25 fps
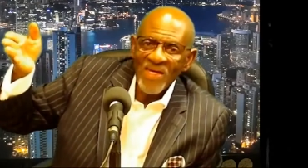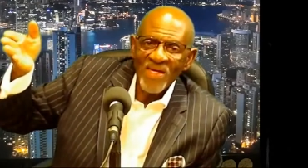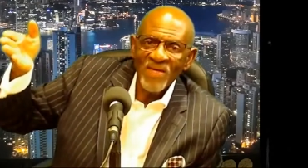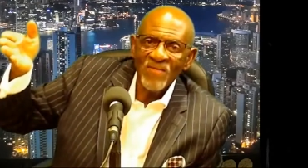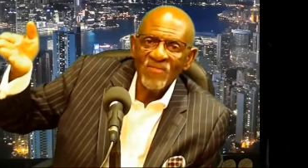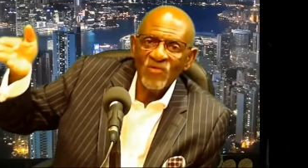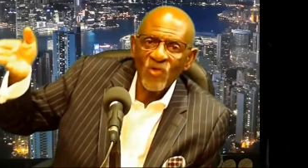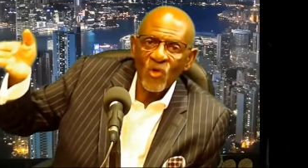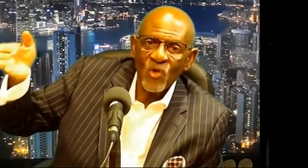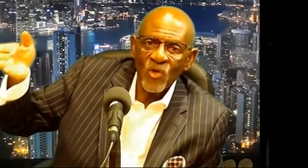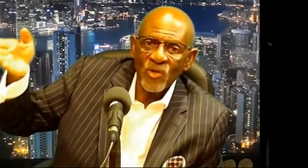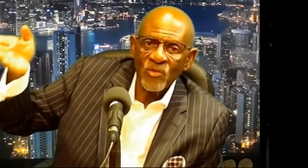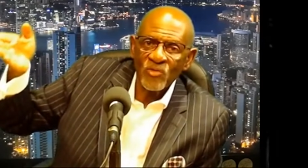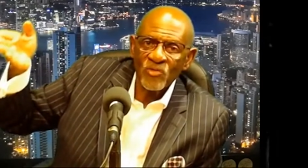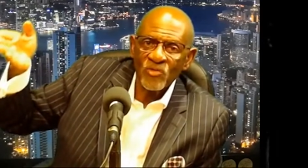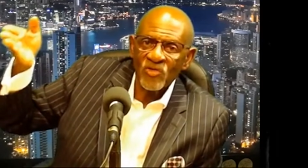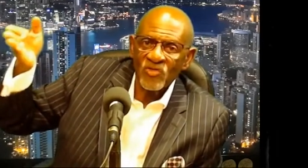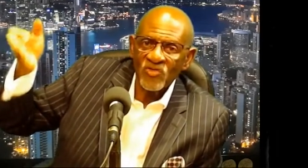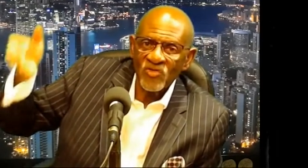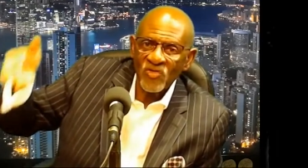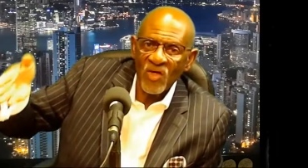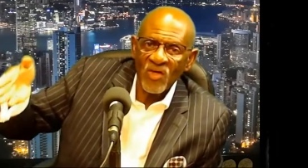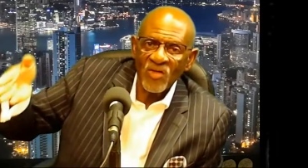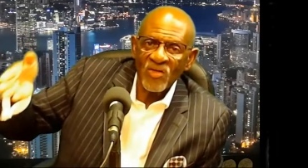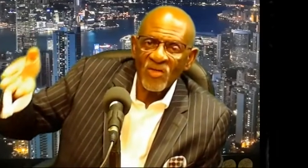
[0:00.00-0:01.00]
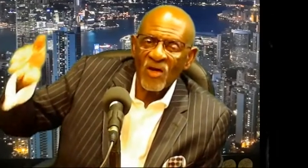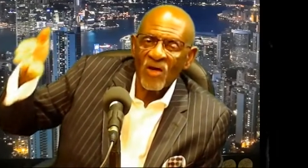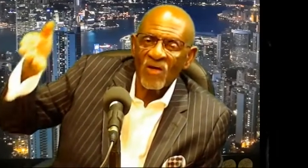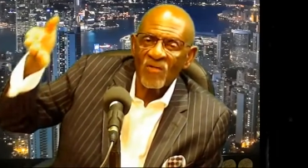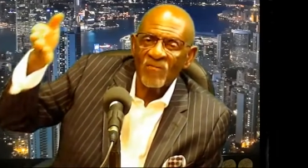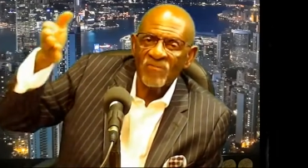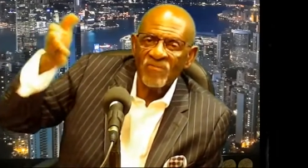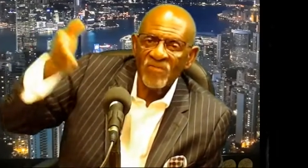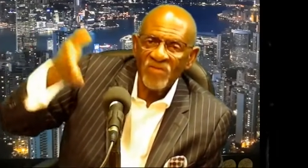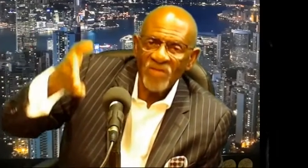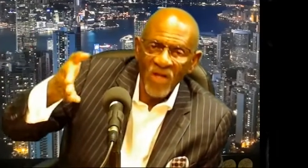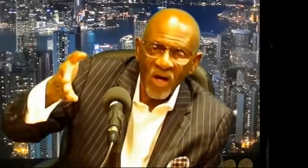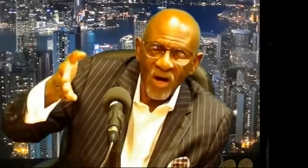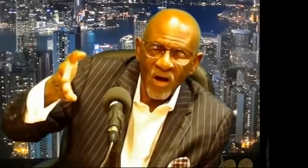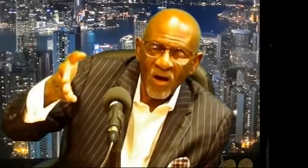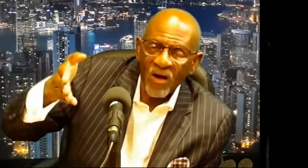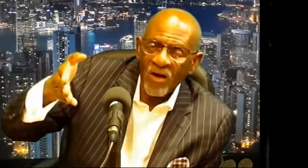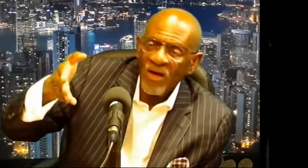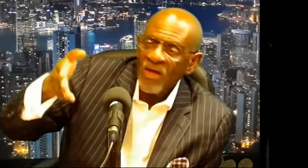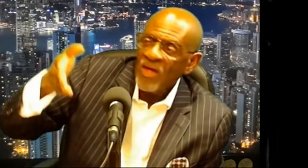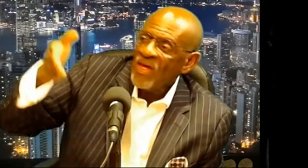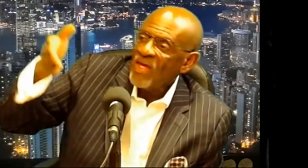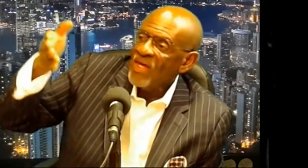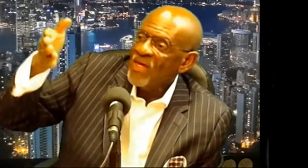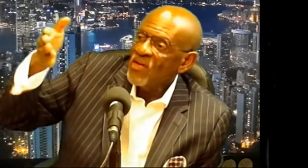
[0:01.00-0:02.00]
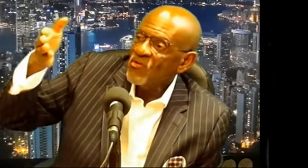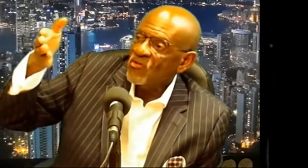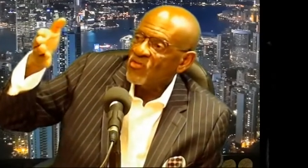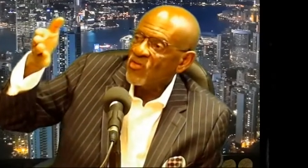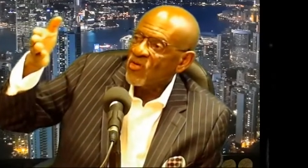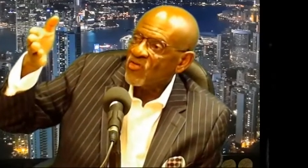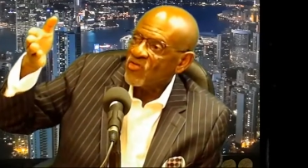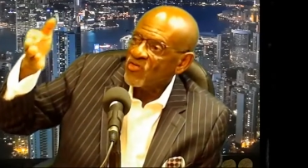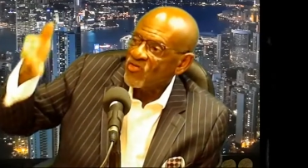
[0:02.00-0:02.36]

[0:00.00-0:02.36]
Even though He was a Son of God, He was a